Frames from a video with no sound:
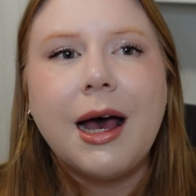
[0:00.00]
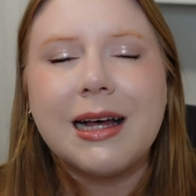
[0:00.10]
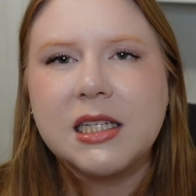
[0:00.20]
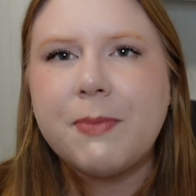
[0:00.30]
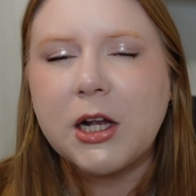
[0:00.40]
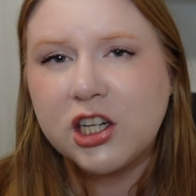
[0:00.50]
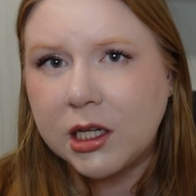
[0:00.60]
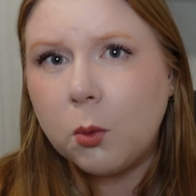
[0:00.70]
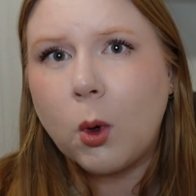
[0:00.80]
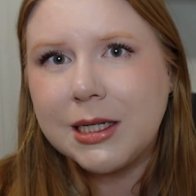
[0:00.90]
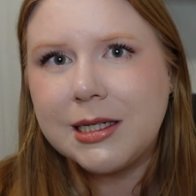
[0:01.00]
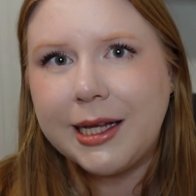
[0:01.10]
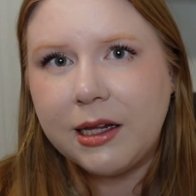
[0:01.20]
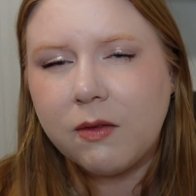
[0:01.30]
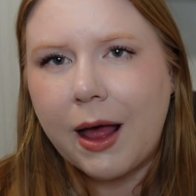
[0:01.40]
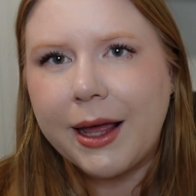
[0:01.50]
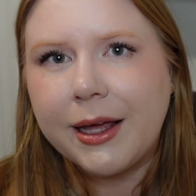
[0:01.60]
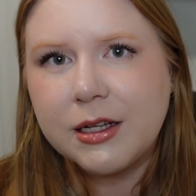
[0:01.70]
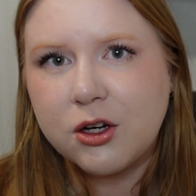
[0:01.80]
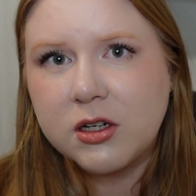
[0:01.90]
especially especially once Eli
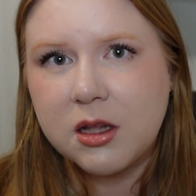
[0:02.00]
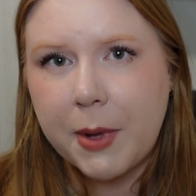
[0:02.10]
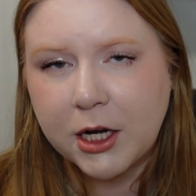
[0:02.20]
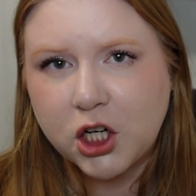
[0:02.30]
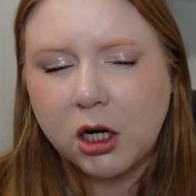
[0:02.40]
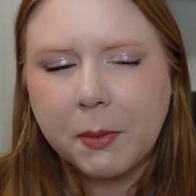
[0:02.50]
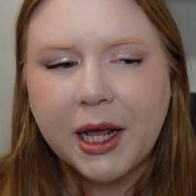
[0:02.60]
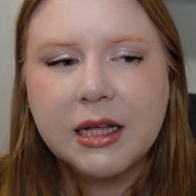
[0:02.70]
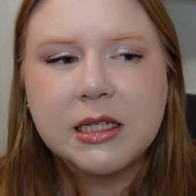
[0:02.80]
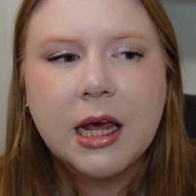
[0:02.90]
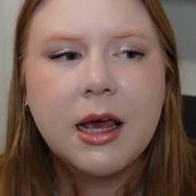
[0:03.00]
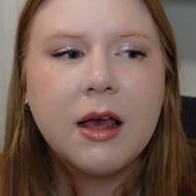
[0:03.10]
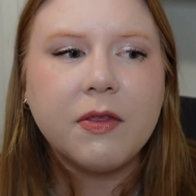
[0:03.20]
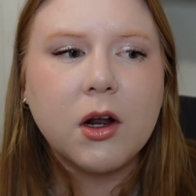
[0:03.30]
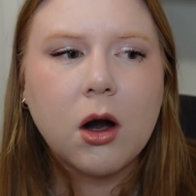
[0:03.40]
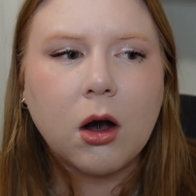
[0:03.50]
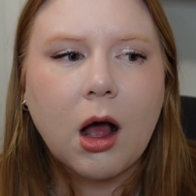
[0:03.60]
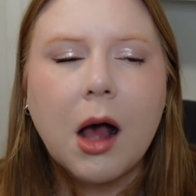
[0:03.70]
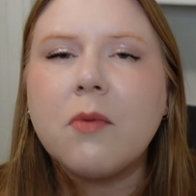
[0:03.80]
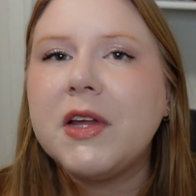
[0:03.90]
enters the picture, because there are
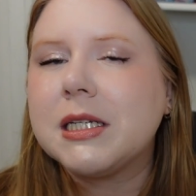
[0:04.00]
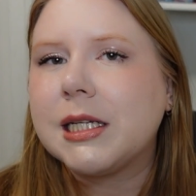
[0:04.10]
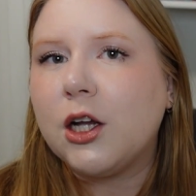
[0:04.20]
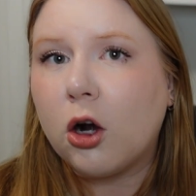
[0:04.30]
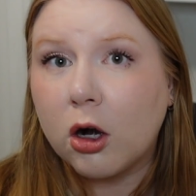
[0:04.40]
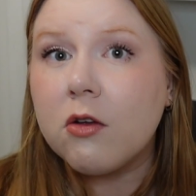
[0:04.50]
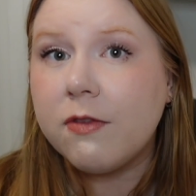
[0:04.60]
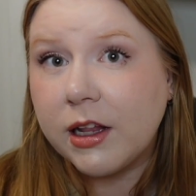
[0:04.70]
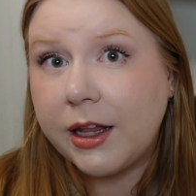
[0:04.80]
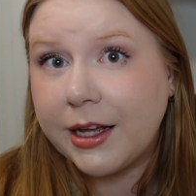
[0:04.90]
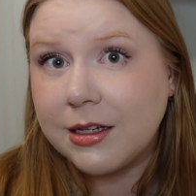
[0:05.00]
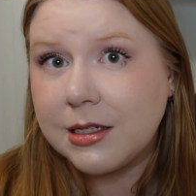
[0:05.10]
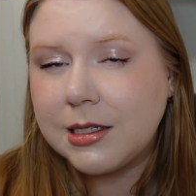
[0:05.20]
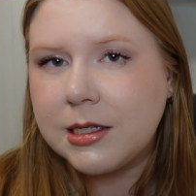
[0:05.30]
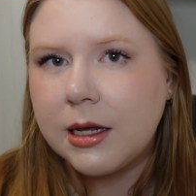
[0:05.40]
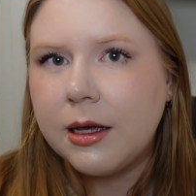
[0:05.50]
obviously hurt feelings